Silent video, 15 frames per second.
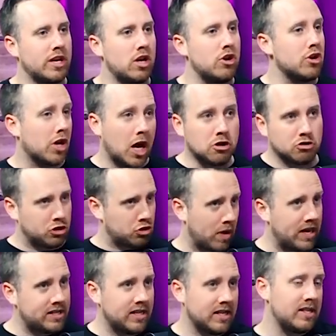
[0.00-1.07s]
Like you know, your country's
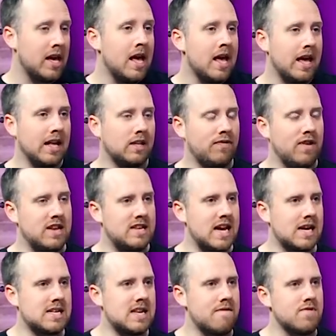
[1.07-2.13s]
racist, it's
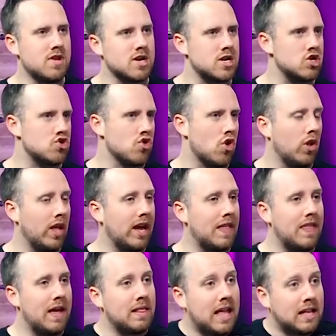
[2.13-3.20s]
vindictive, they're controlling,
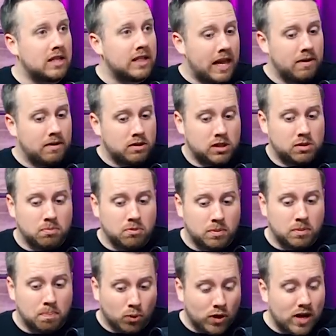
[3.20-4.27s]
and they they they
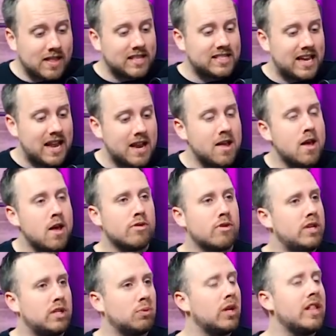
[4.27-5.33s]
bring this in through
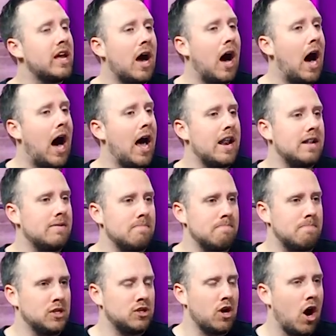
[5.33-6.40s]
these really odd and
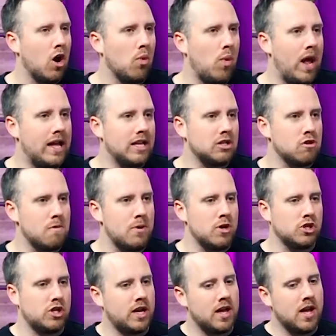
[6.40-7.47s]
bizarre ways, through
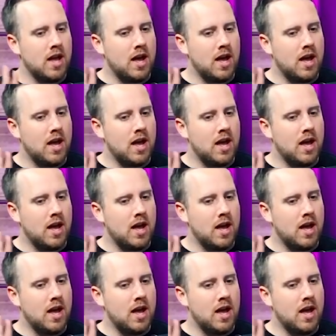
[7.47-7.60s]
pushing